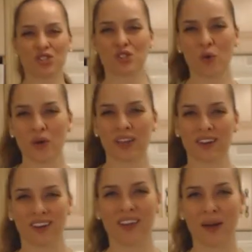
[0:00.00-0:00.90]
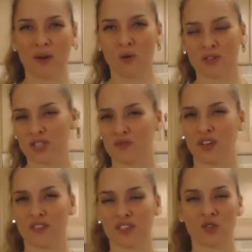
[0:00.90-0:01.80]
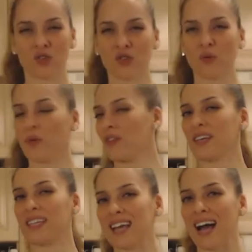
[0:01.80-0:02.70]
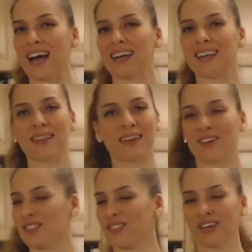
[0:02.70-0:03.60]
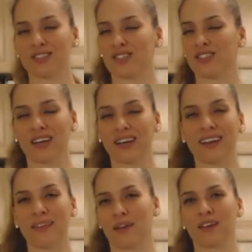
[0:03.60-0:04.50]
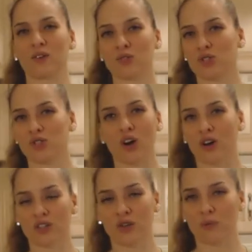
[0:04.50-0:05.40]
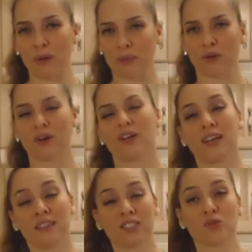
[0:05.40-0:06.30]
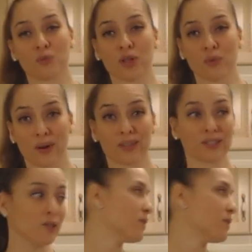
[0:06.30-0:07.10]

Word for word: soak in all that gorgeous flavor. So you don't really need to add anything else, not, not anything. No salt, no pepper, unless you really want